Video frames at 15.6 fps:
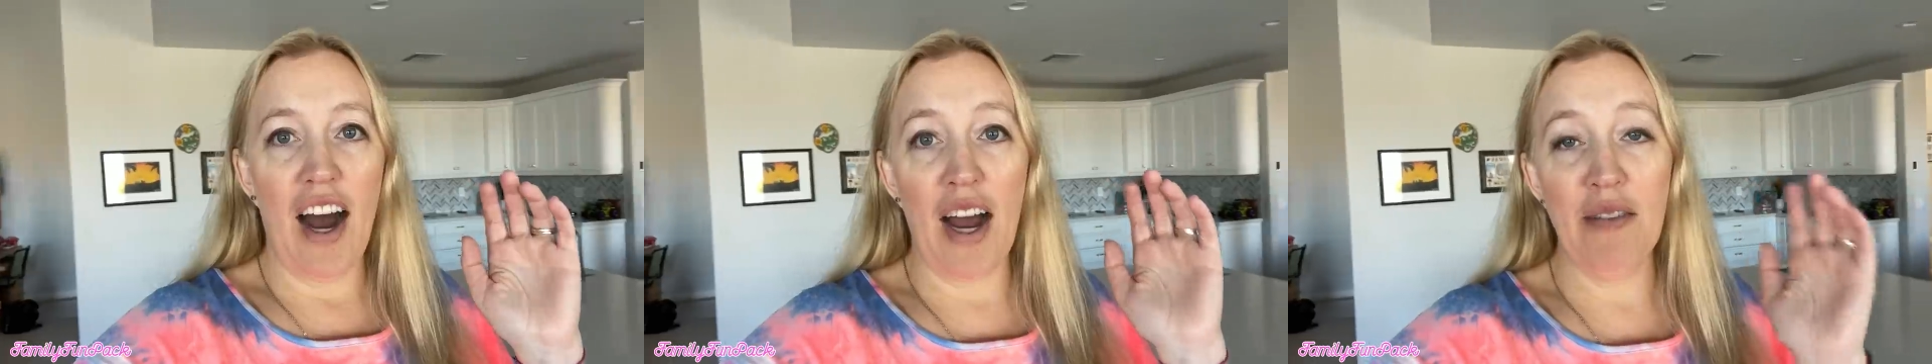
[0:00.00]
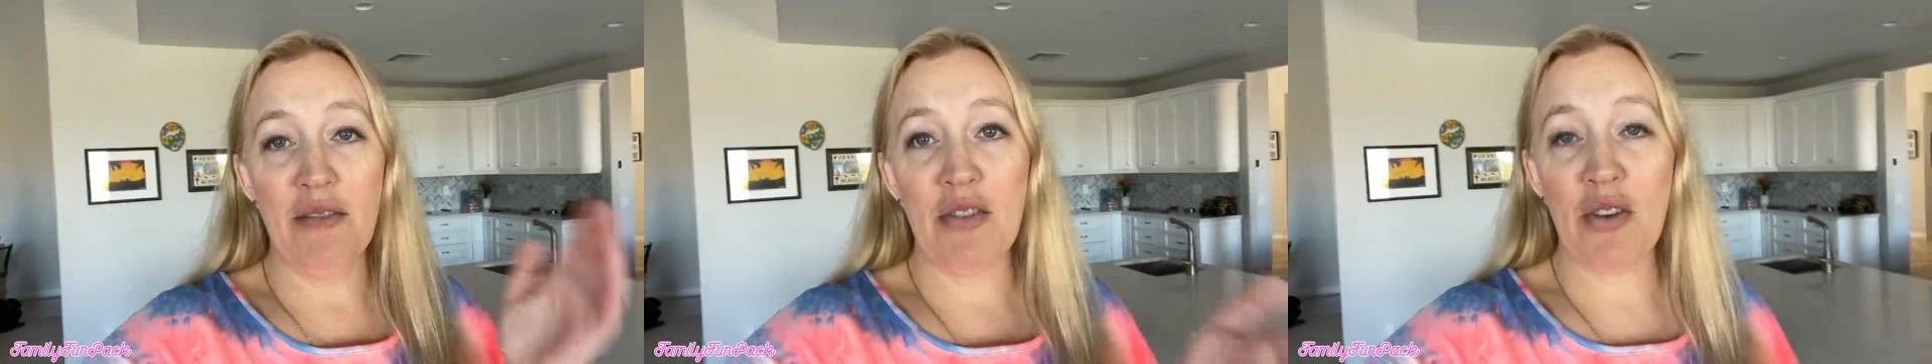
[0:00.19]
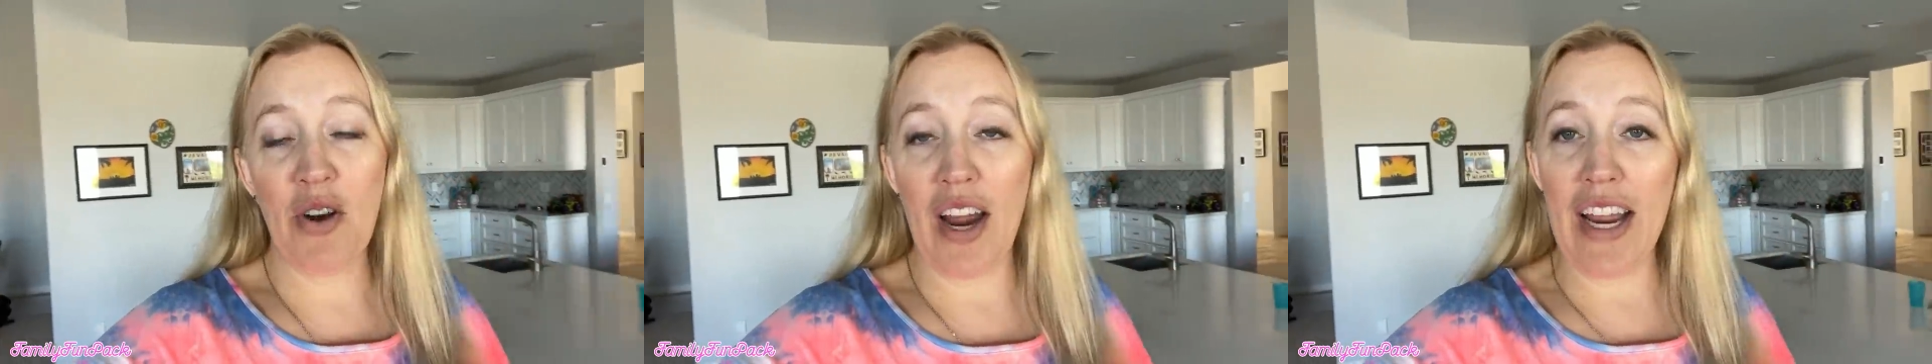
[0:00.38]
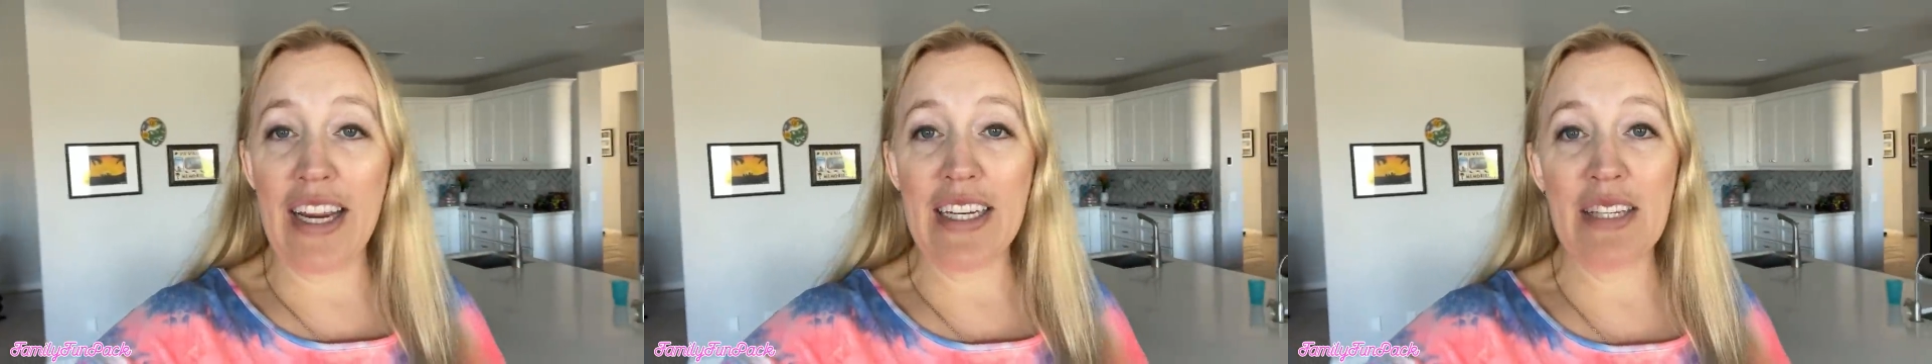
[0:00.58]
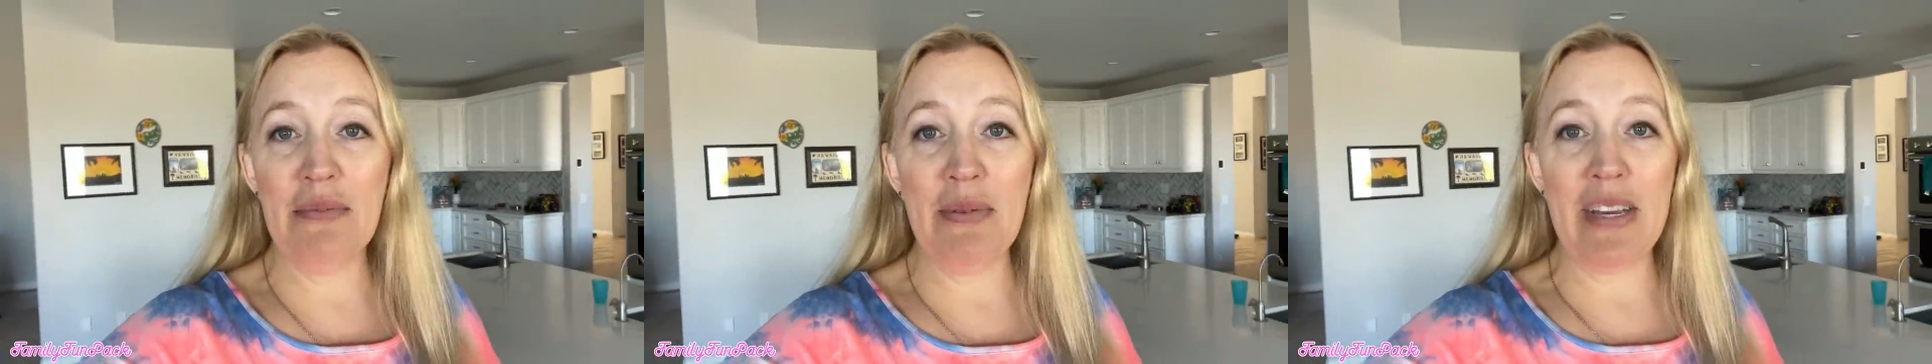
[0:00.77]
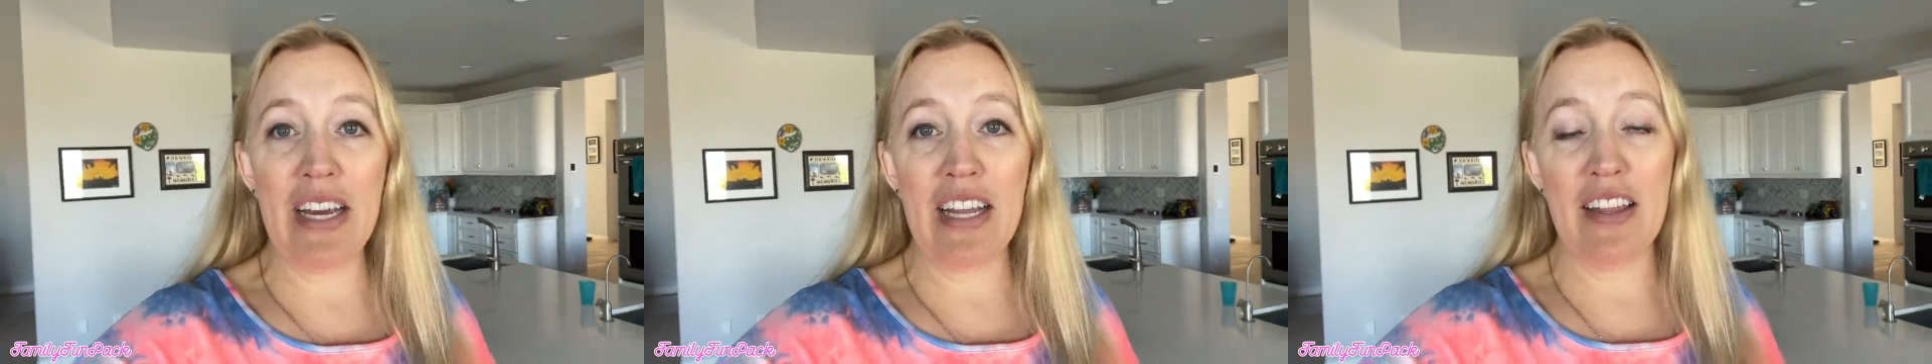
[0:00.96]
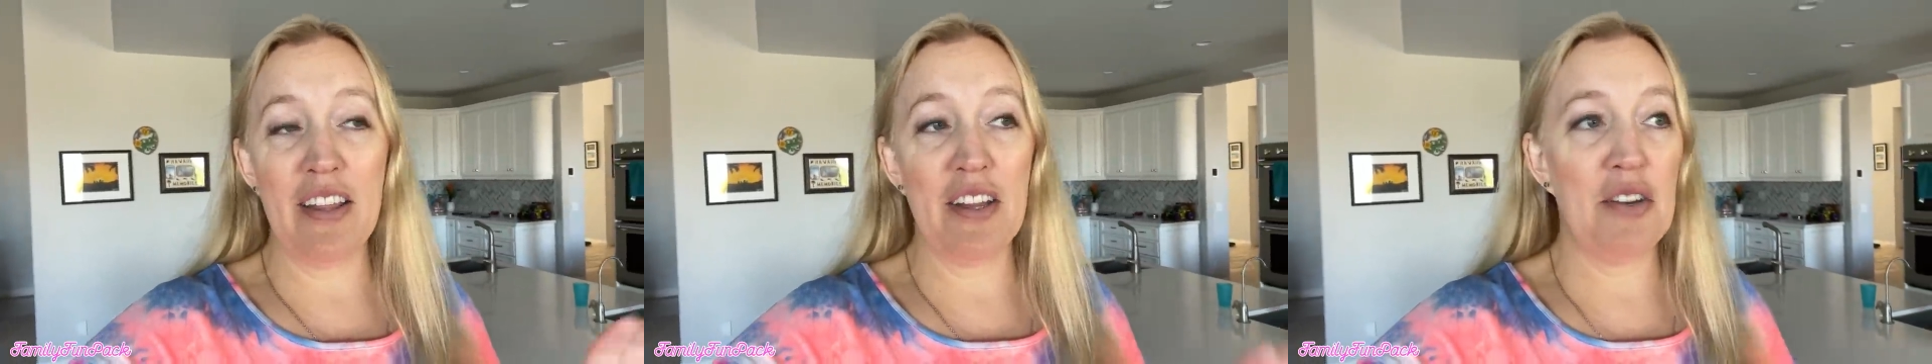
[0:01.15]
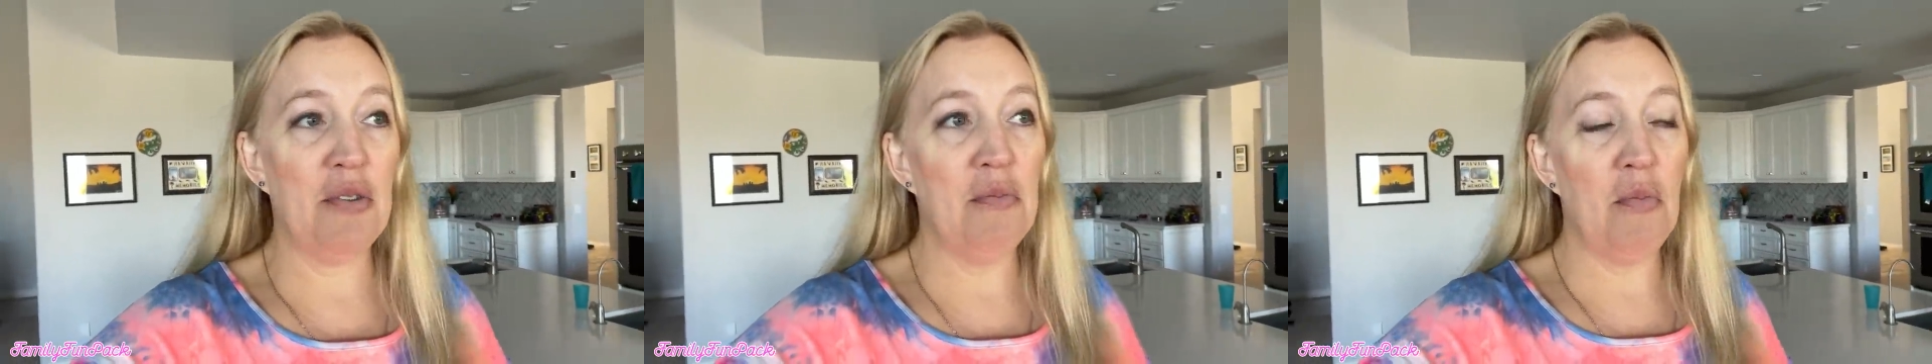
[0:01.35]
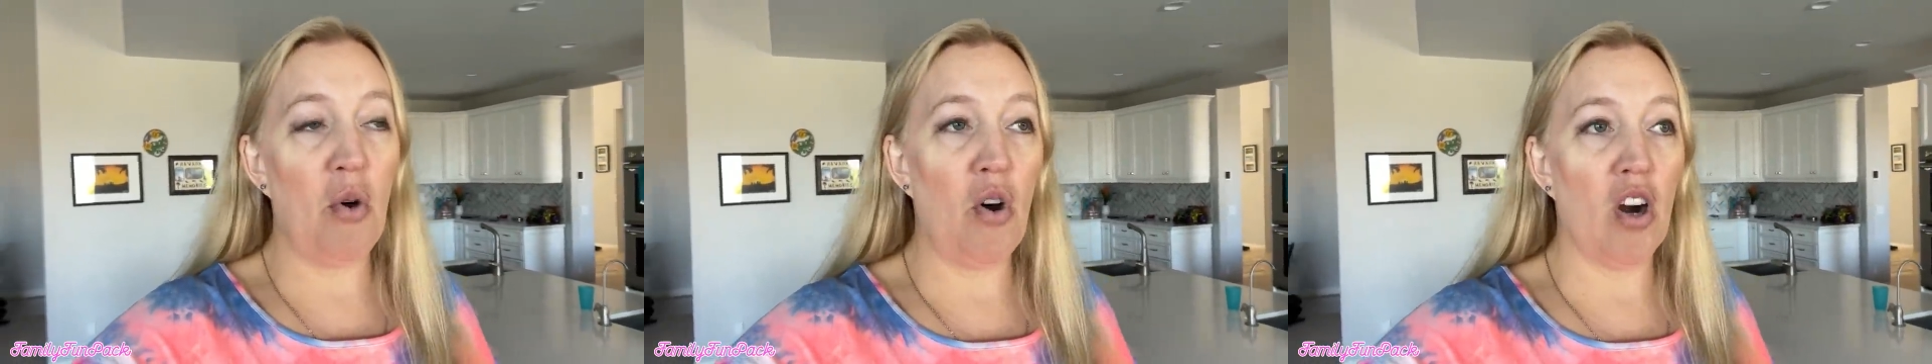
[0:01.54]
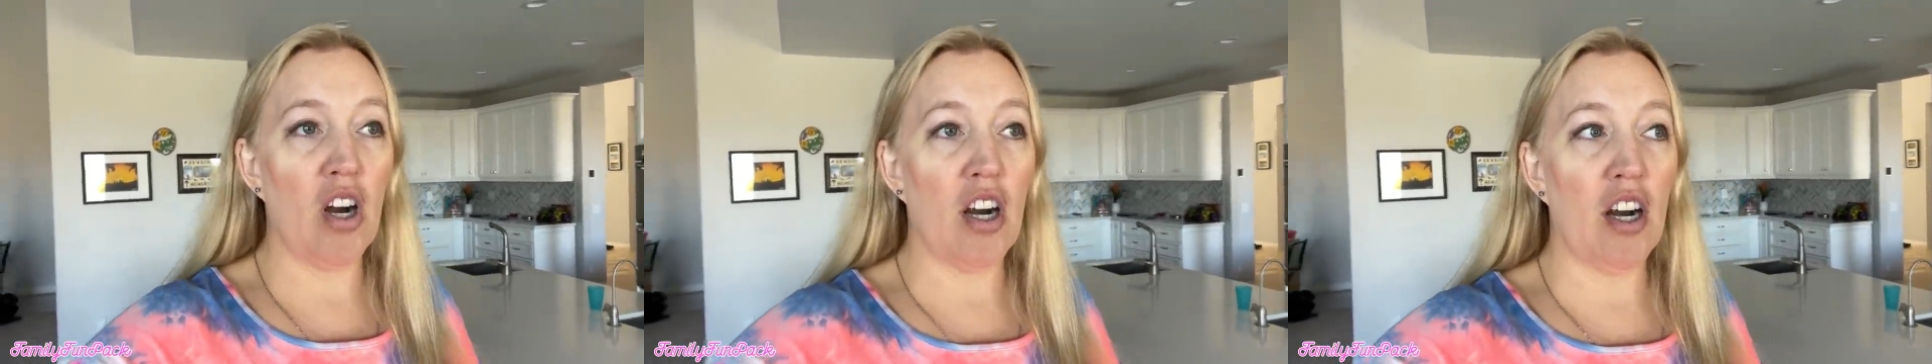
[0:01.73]
I'm trying to be a little
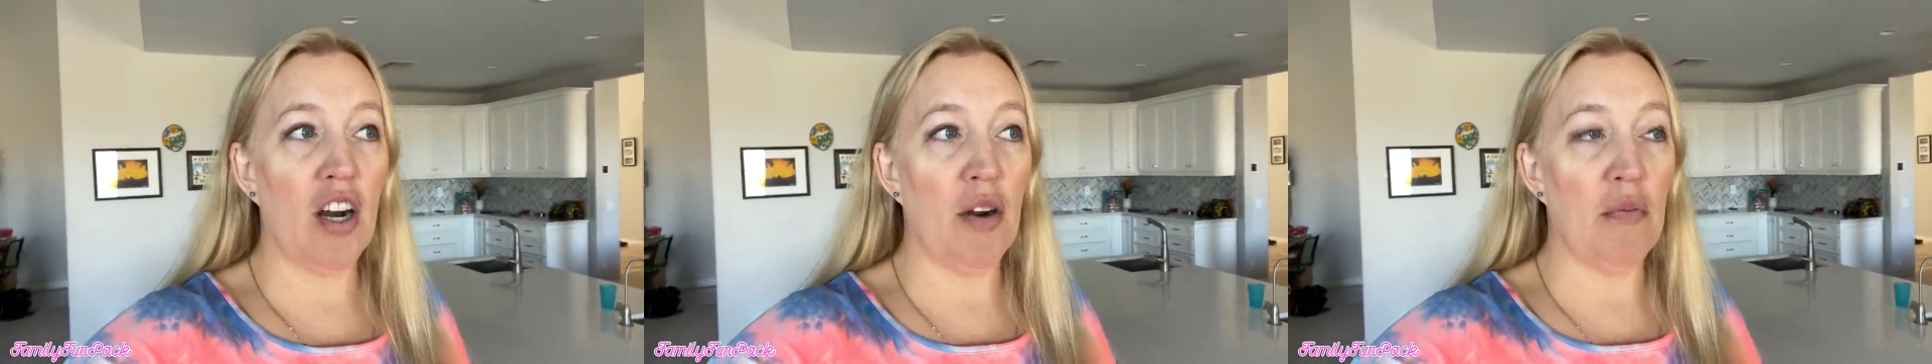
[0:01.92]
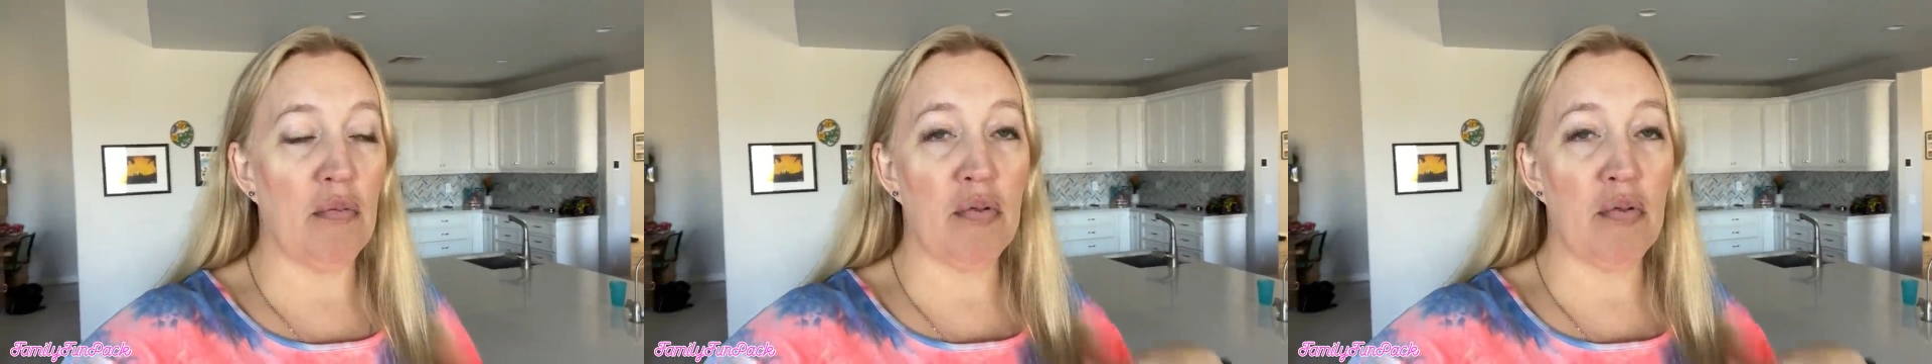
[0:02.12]
more